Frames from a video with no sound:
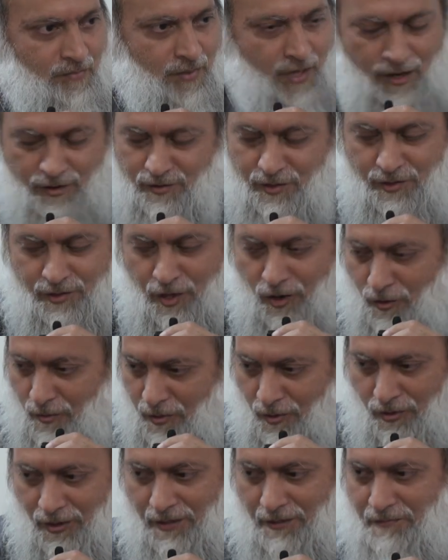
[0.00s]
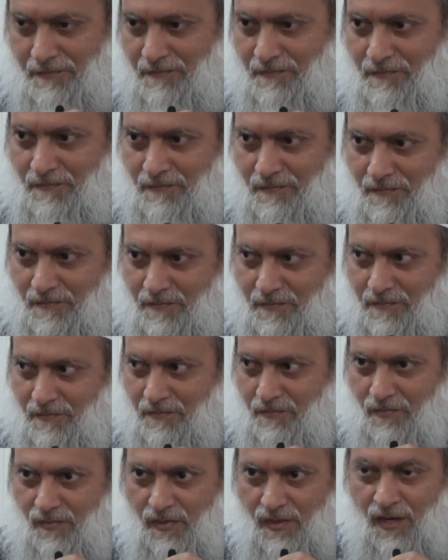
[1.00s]
That was his whole point
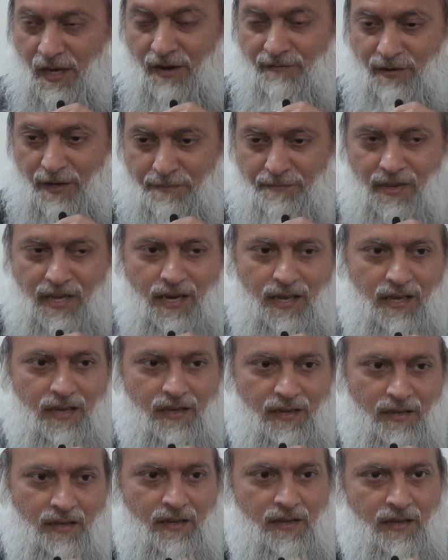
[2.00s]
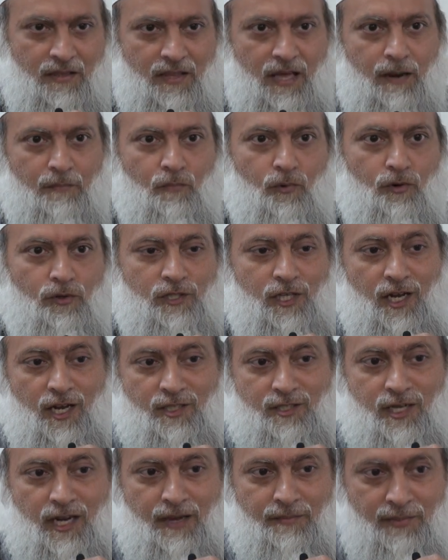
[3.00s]
of admitting that Musa
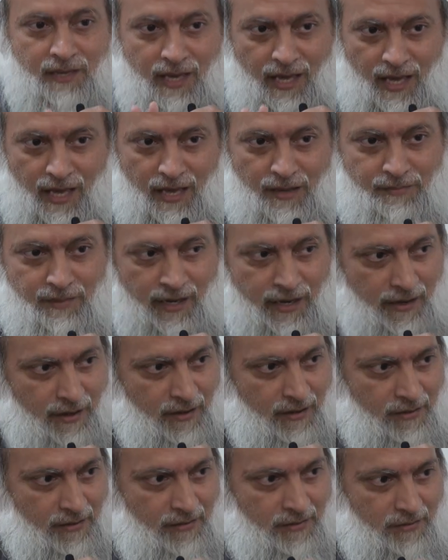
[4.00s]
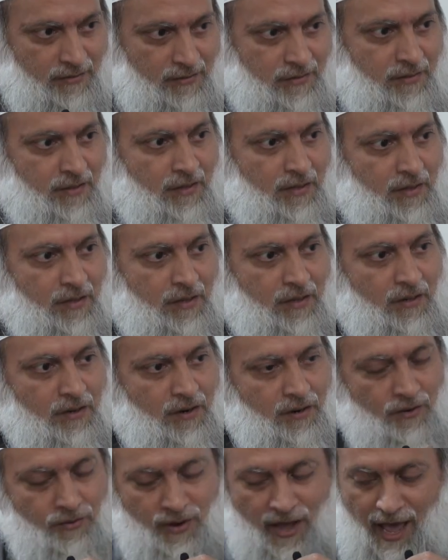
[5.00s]
al-Islam came there,
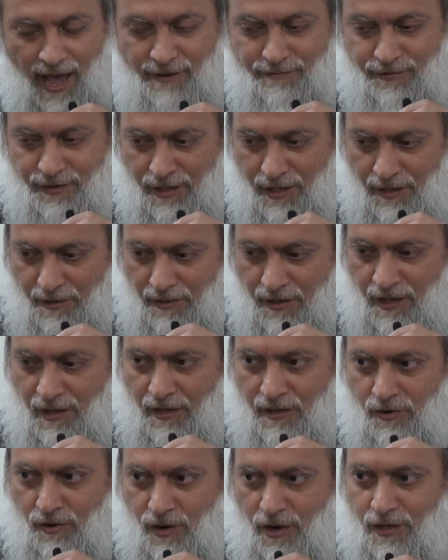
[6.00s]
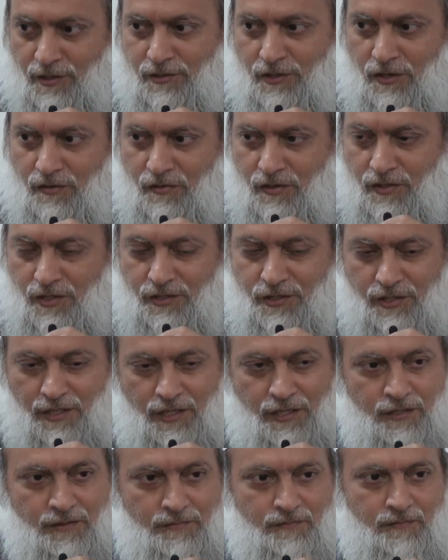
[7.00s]
you know, after he crossed over the
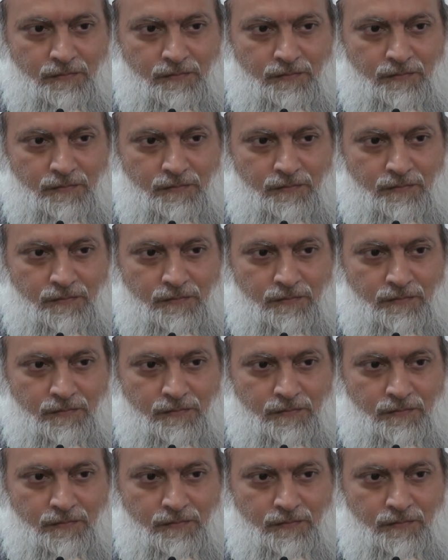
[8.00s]
sea,